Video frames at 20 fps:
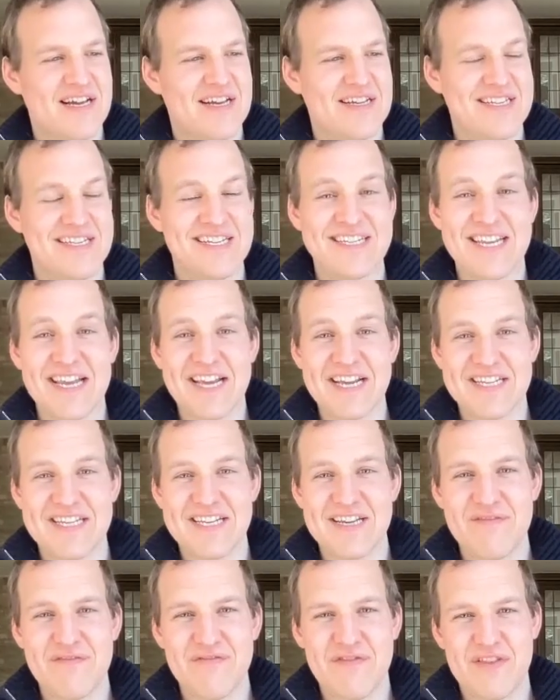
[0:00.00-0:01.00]

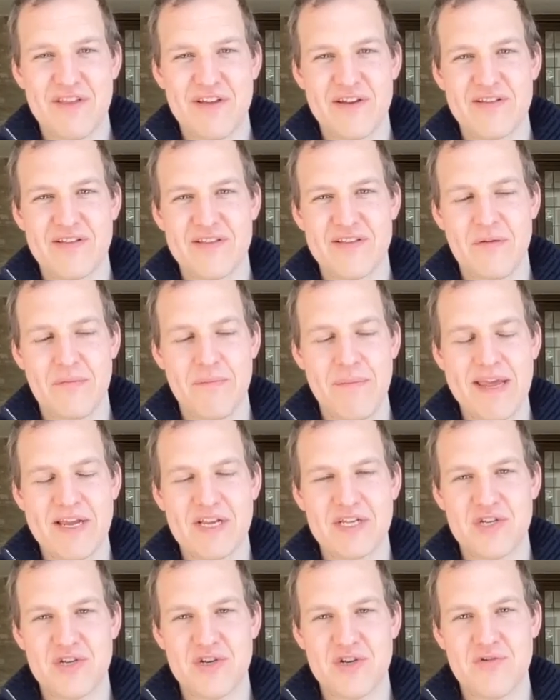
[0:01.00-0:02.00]
distinctive, that
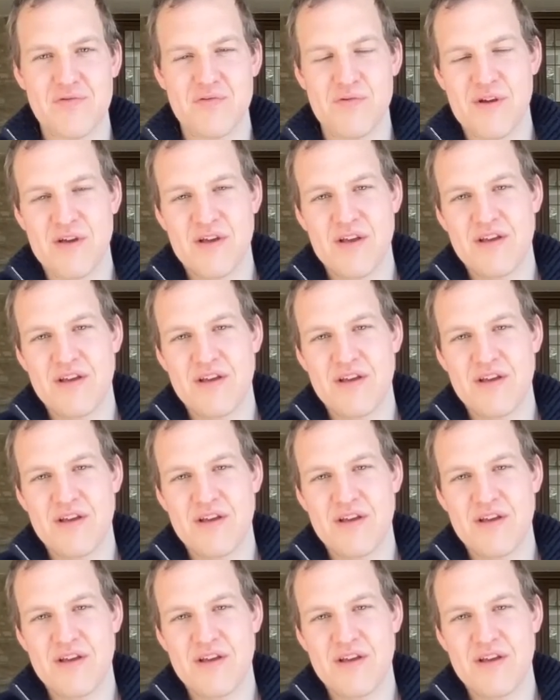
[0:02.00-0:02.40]
makes you